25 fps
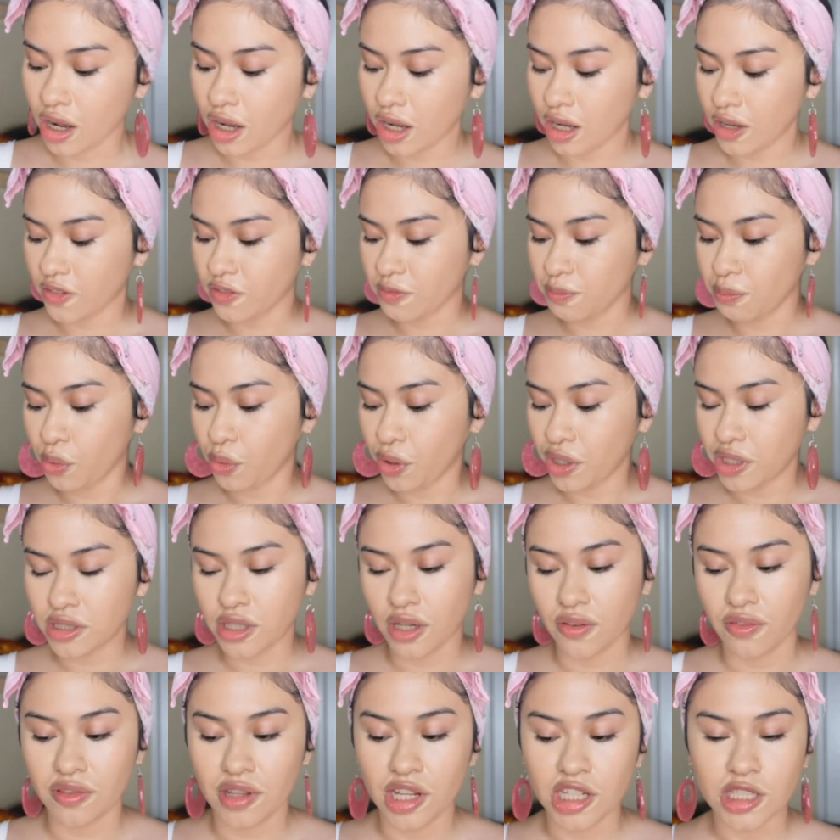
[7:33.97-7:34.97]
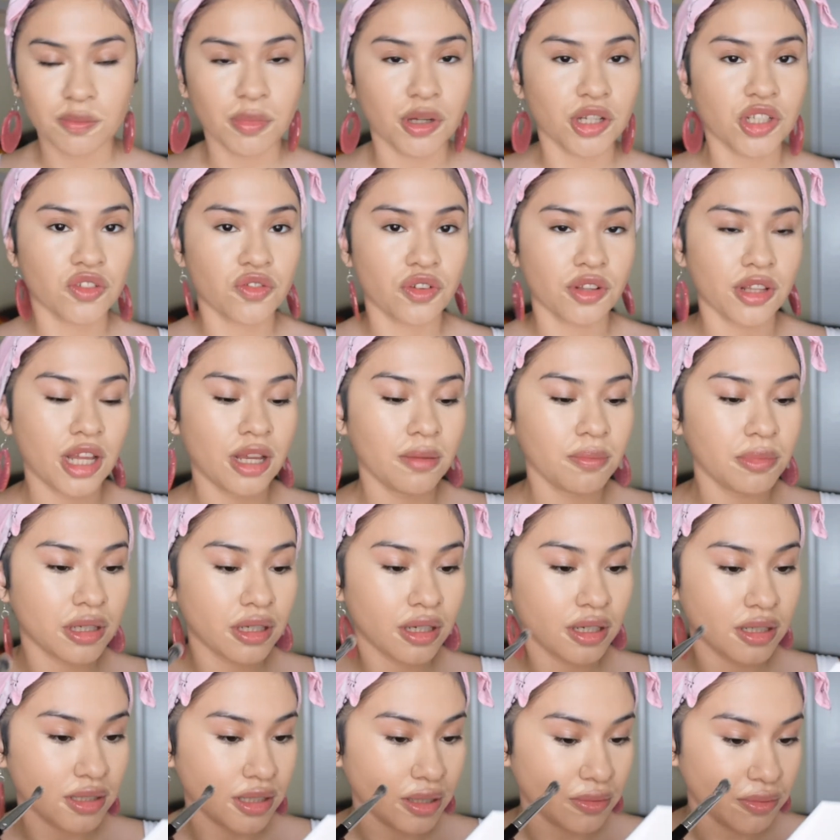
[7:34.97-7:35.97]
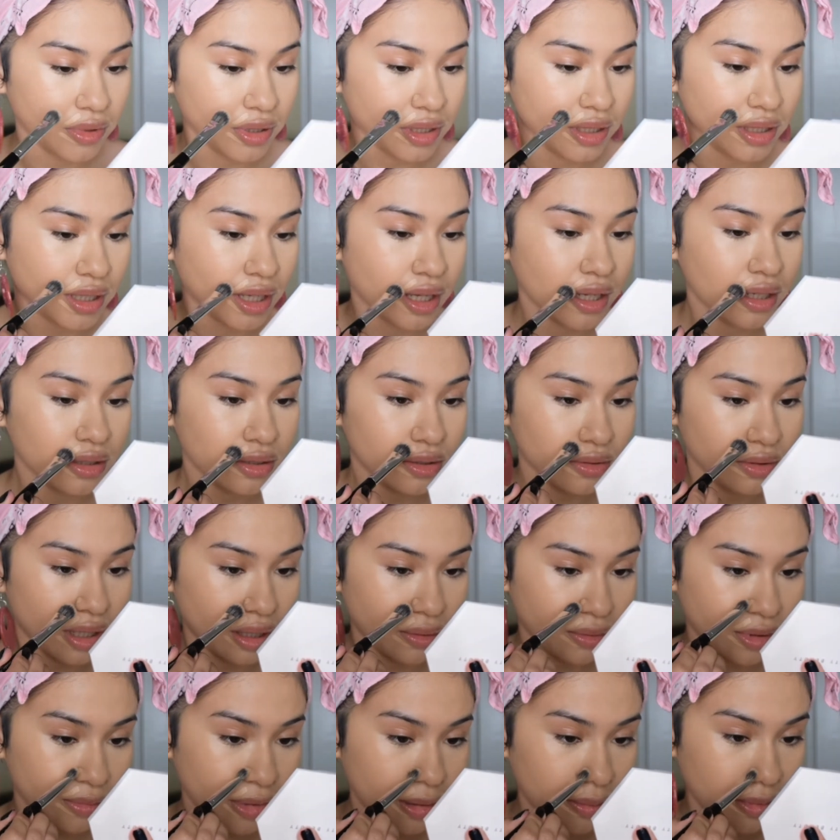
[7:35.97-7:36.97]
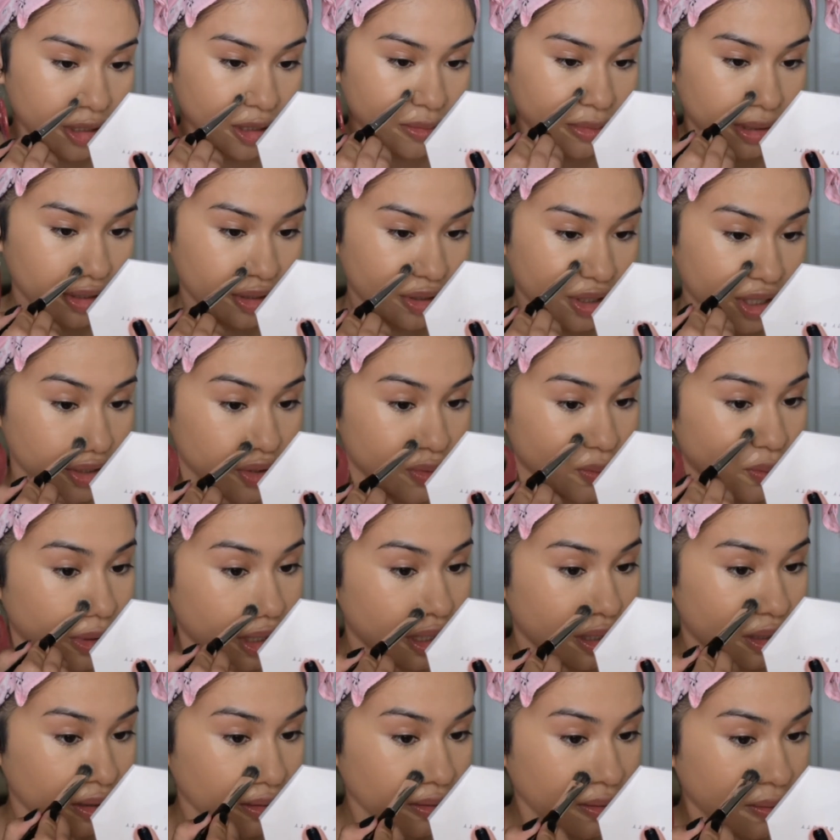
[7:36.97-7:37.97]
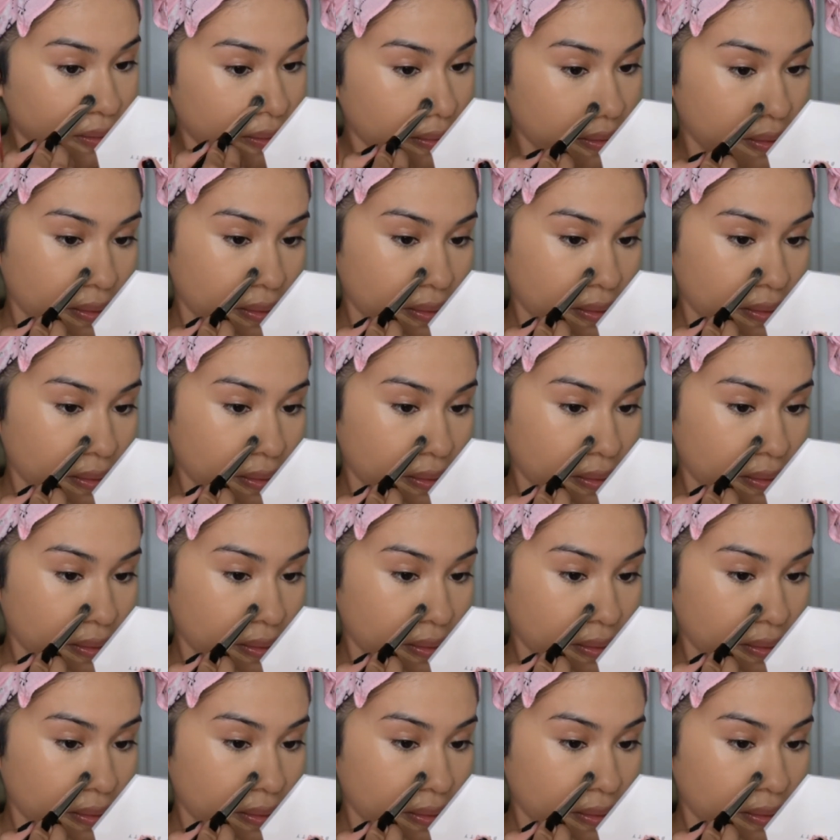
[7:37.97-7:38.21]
off points off of that sponge for that because I really can't do that with my Beauty Blender as well.